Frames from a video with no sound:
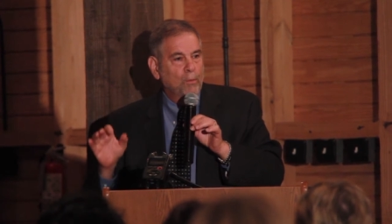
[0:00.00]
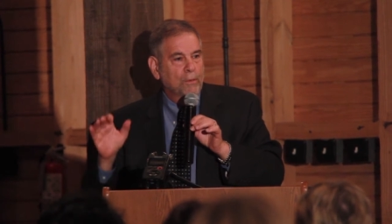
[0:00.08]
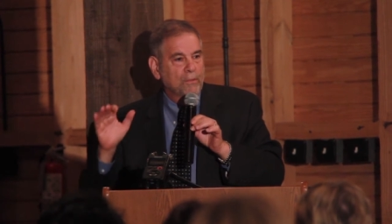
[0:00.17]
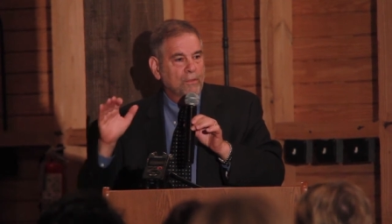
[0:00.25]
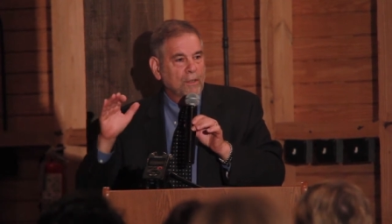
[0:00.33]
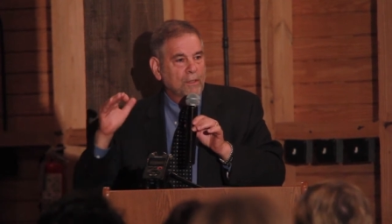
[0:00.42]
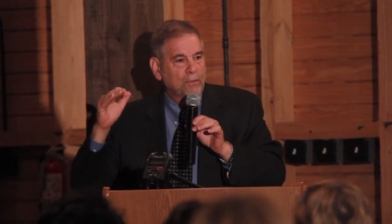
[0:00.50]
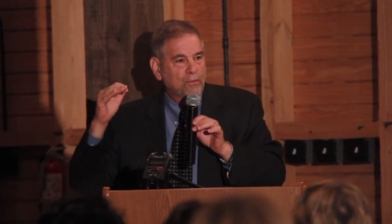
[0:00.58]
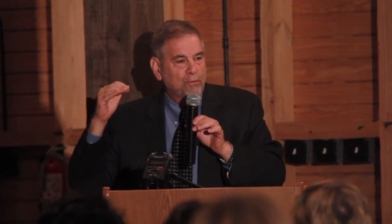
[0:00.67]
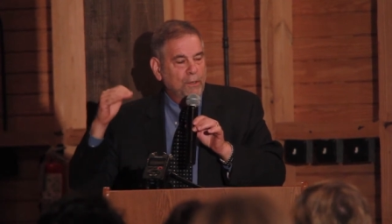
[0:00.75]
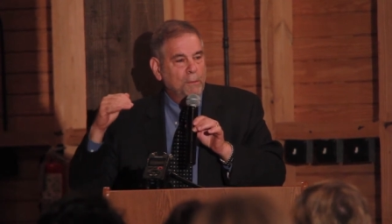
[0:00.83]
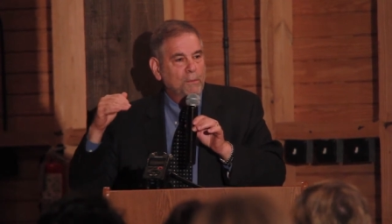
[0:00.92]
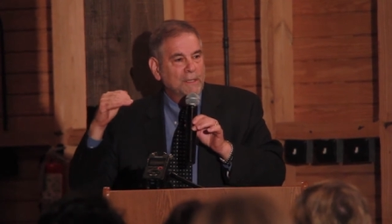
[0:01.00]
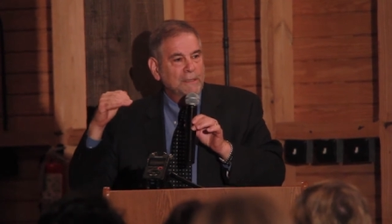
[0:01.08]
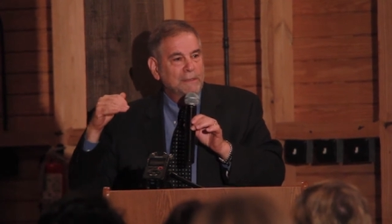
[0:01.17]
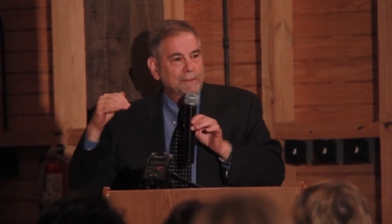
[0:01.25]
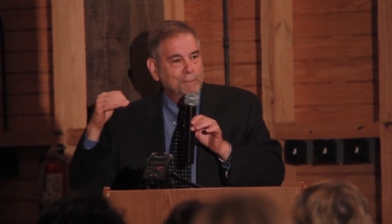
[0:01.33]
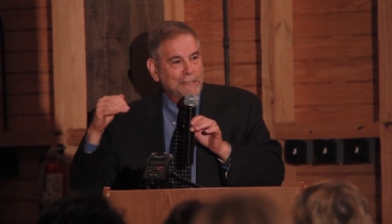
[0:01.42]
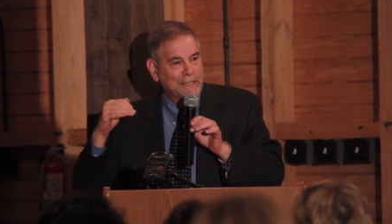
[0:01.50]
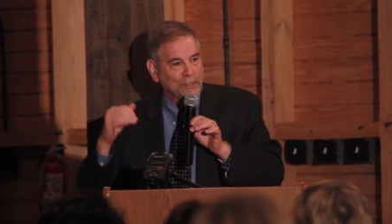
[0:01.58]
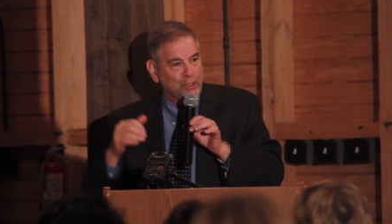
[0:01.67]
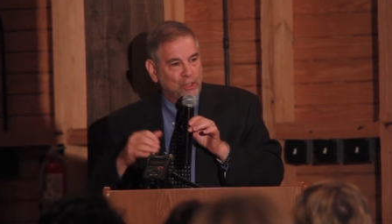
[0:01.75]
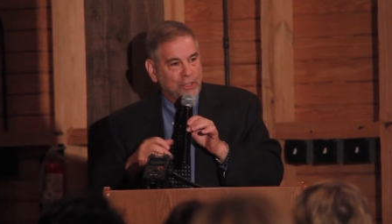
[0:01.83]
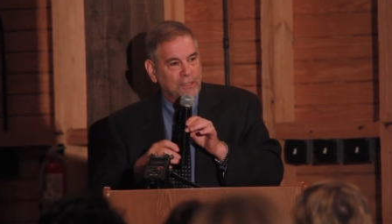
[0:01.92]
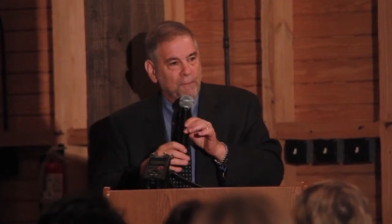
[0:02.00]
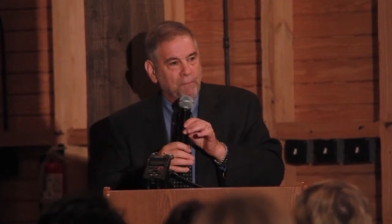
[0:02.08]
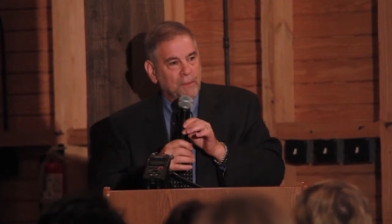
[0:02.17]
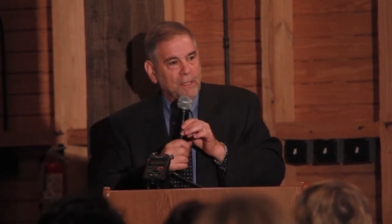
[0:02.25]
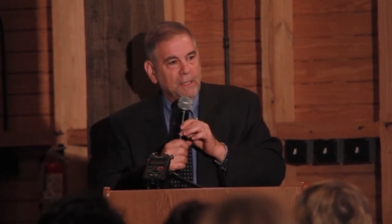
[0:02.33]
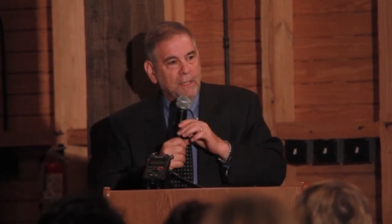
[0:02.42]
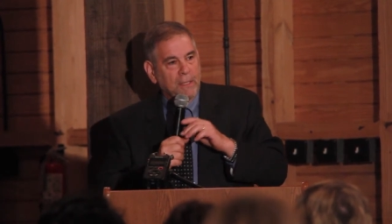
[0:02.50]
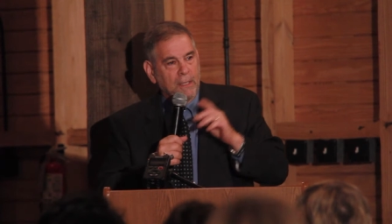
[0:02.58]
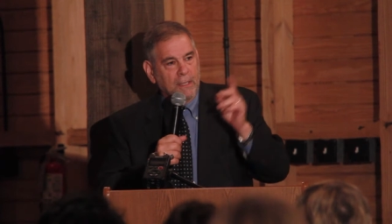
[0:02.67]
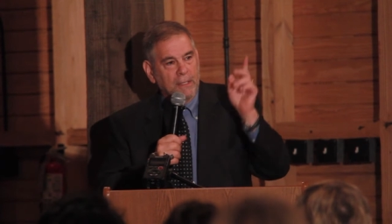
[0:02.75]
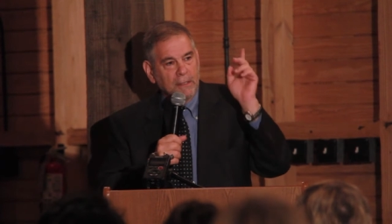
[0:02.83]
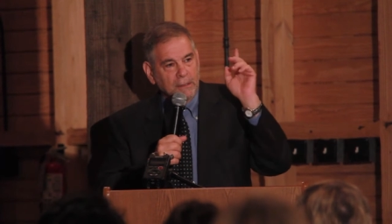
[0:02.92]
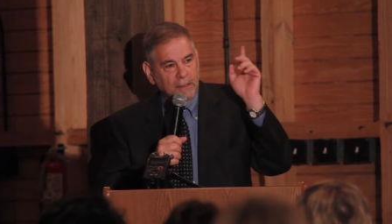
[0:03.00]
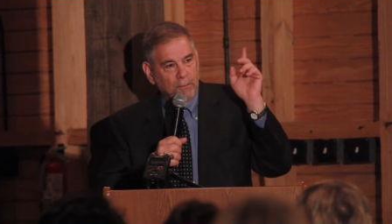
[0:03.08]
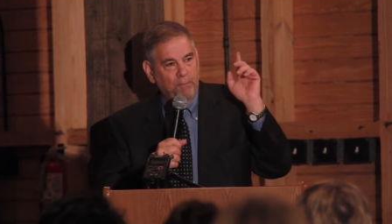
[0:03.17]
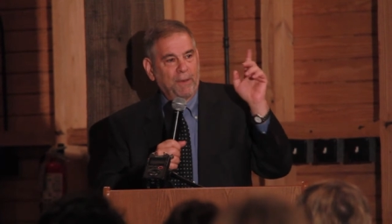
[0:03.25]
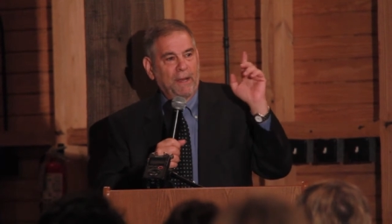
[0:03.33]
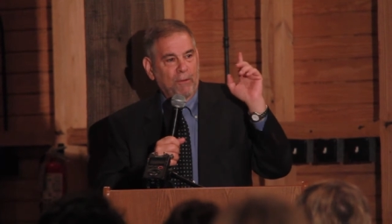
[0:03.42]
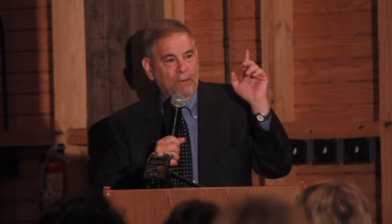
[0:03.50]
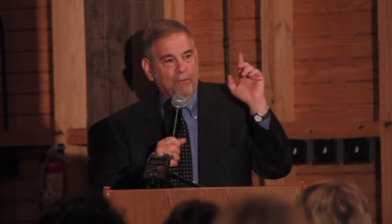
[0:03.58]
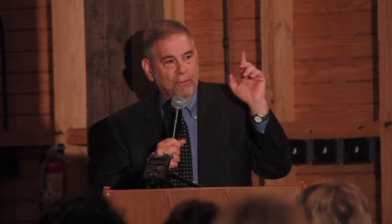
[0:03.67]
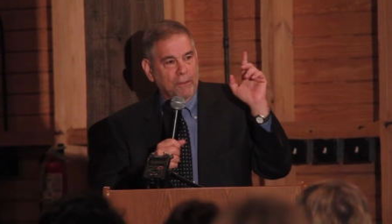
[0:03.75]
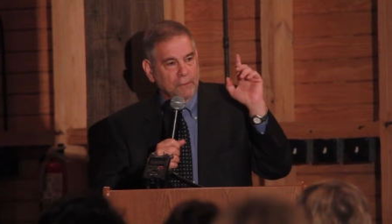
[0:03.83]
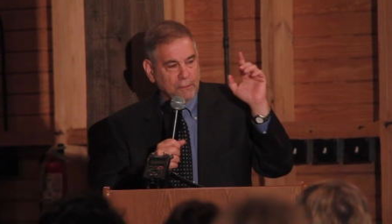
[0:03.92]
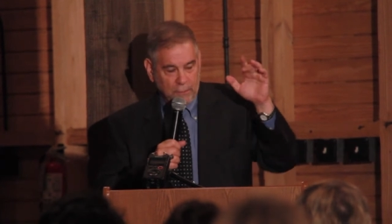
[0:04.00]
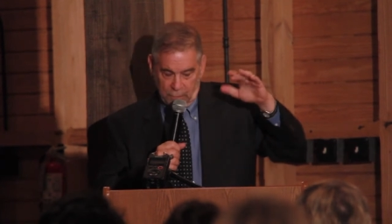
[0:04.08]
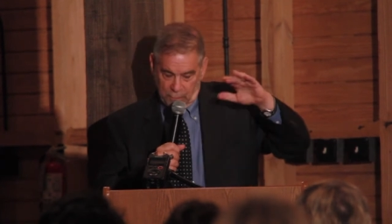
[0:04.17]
was extremely diminished in comparison.